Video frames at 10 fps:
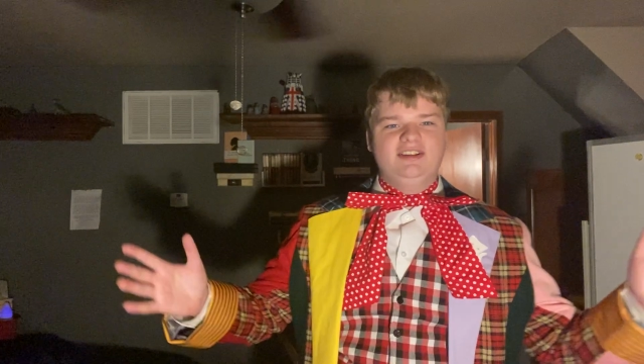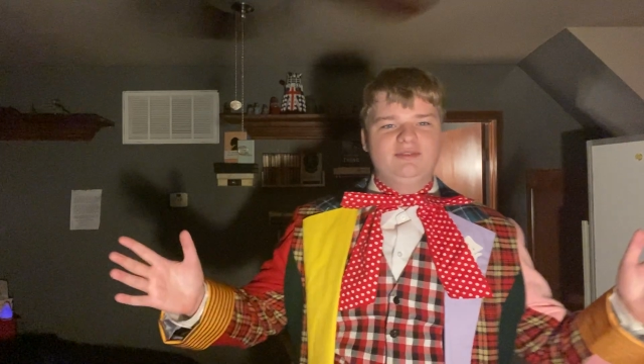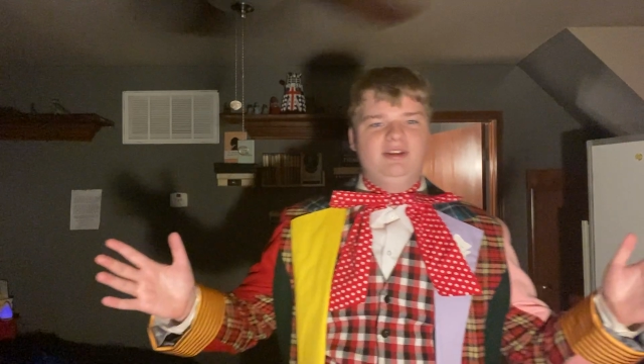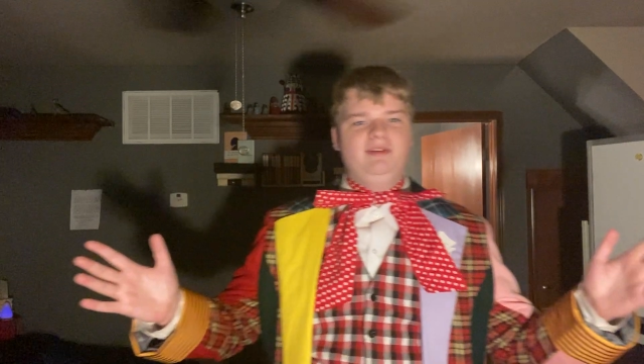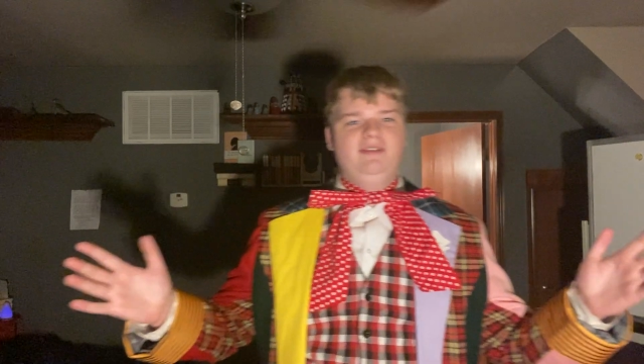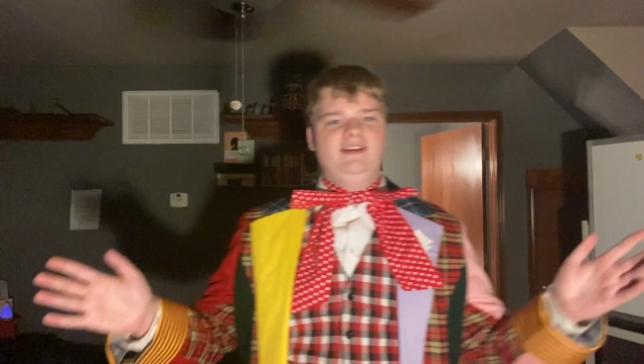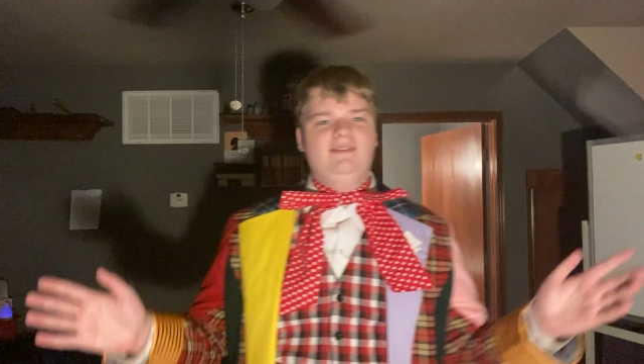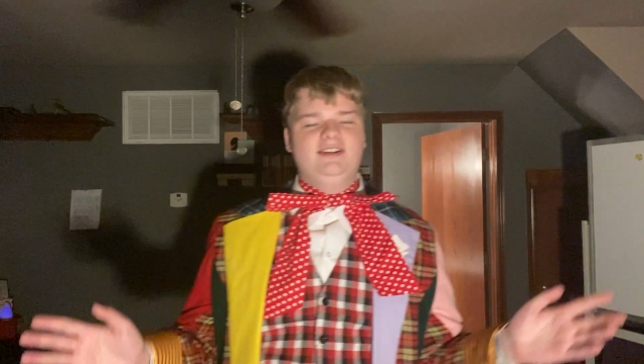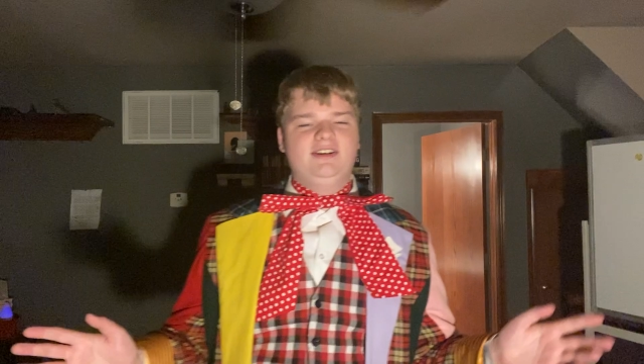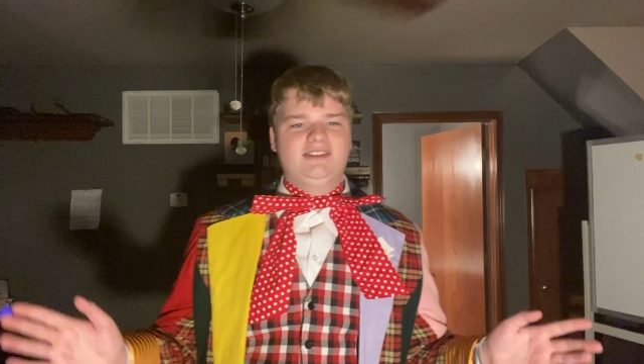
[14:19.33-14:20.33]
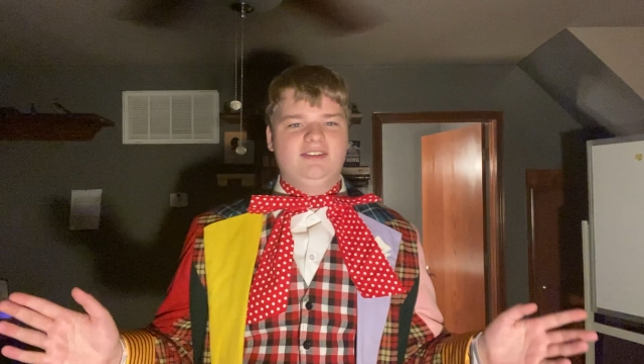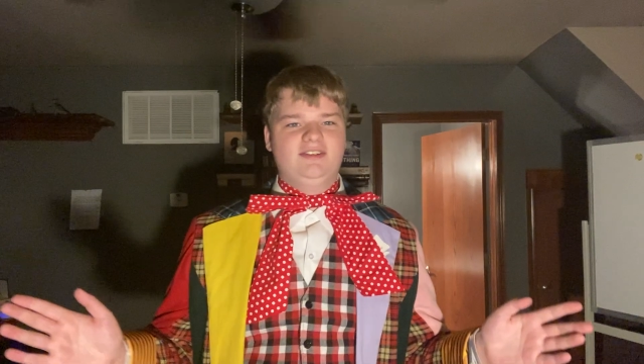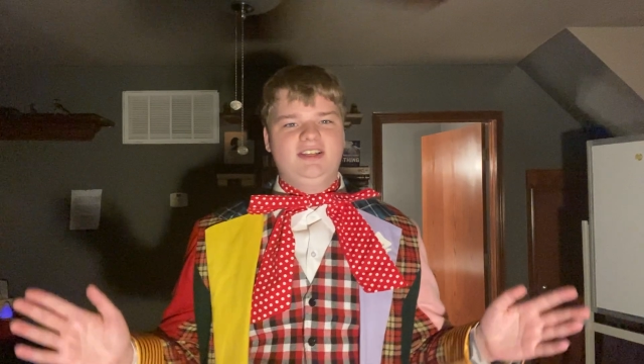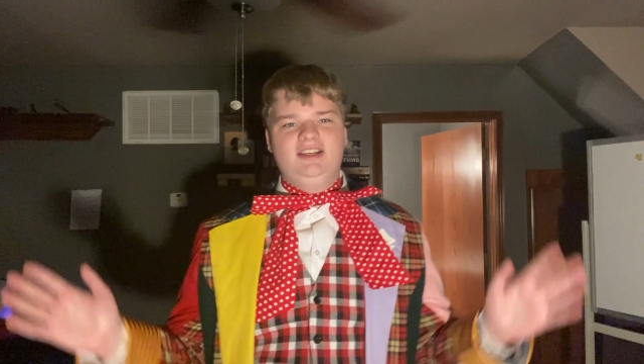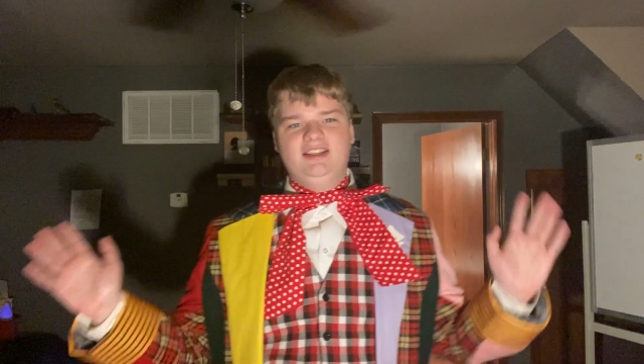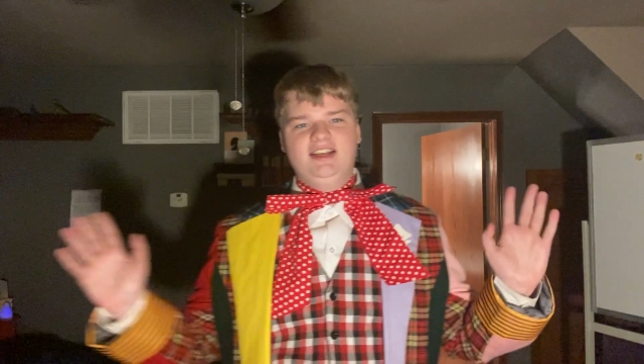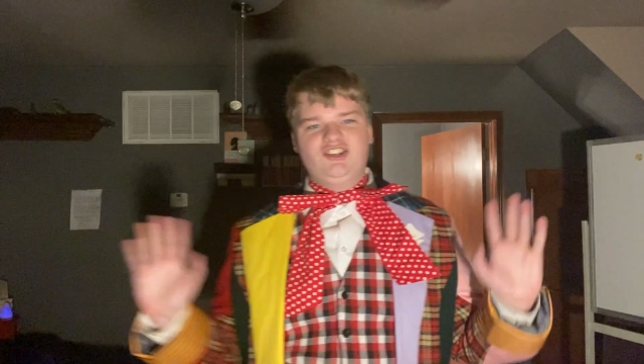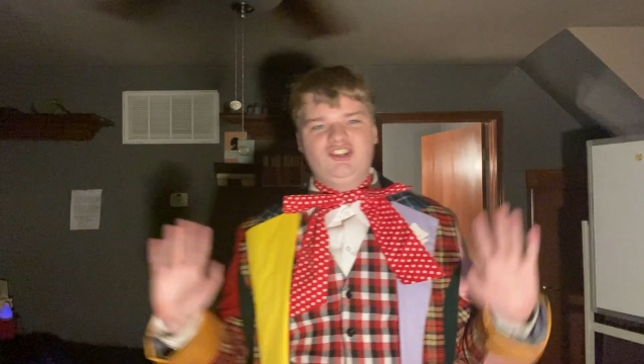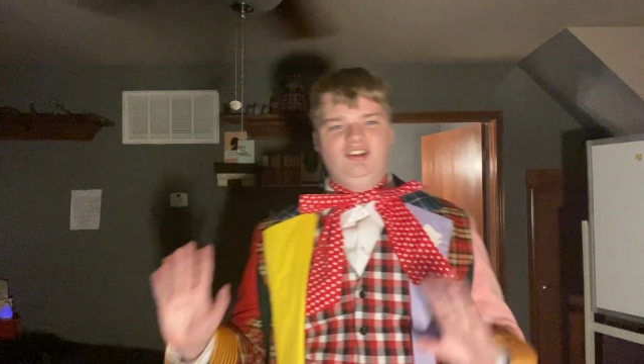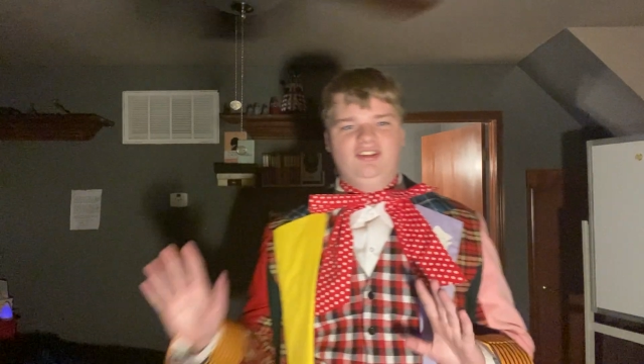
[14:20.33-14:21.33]
is one of my favorite doctors. He did that
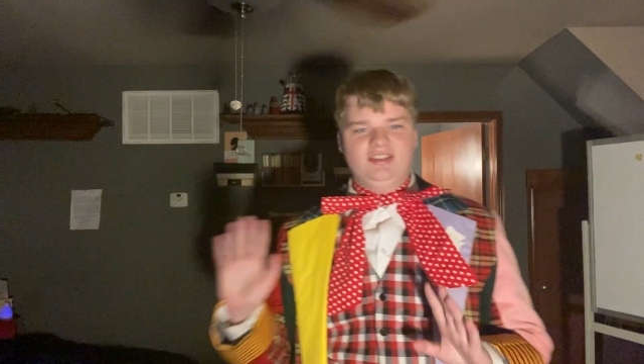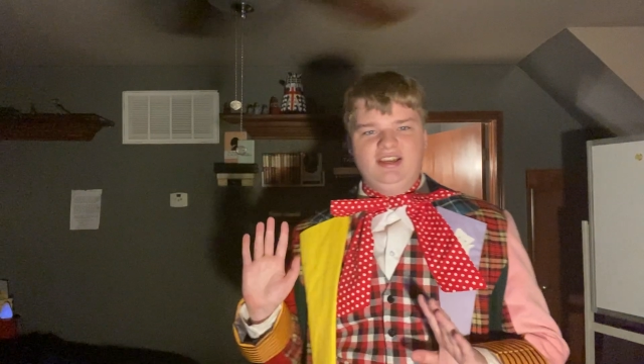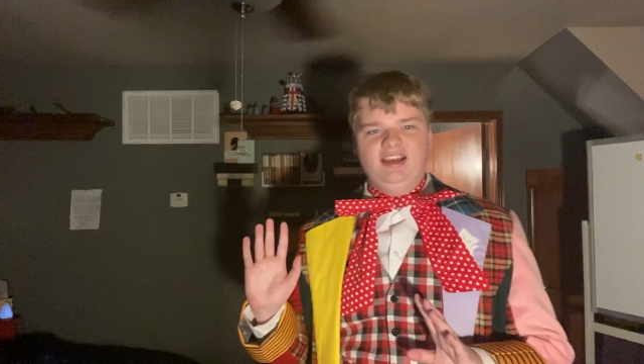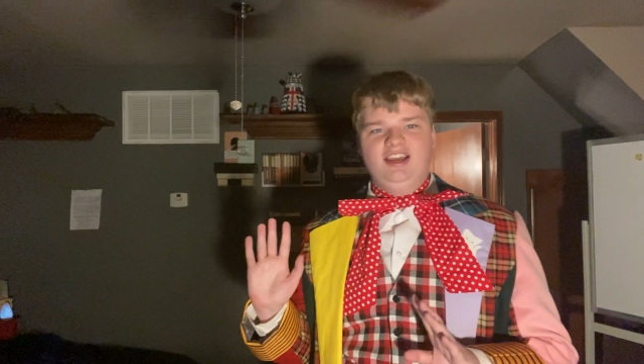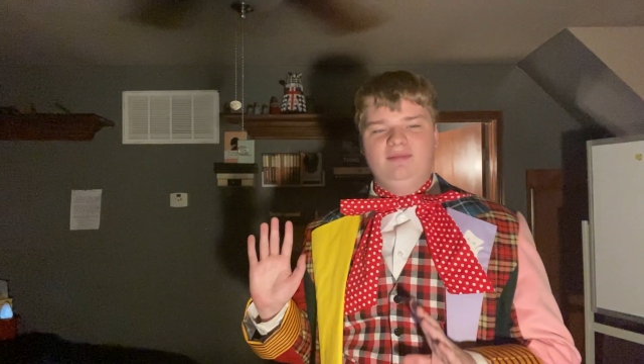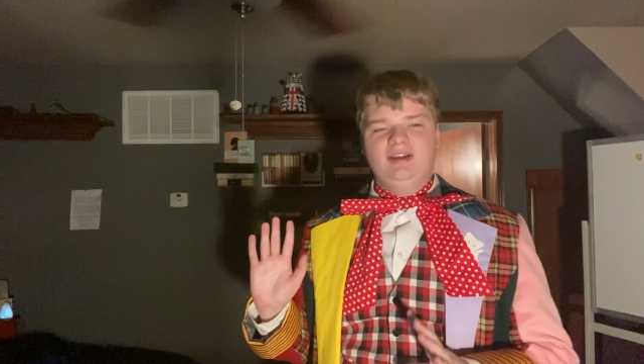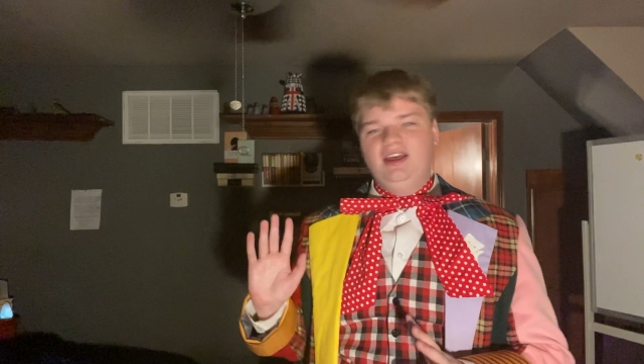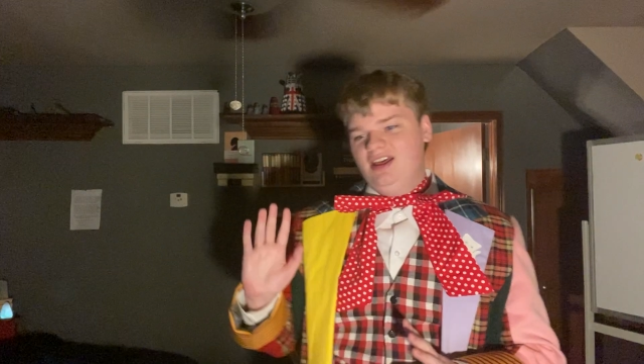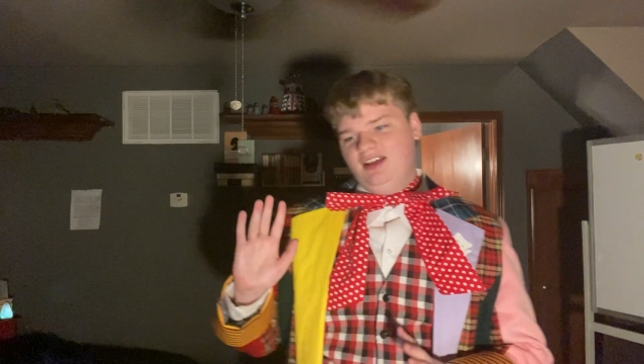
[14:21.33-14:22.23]
shit all the time.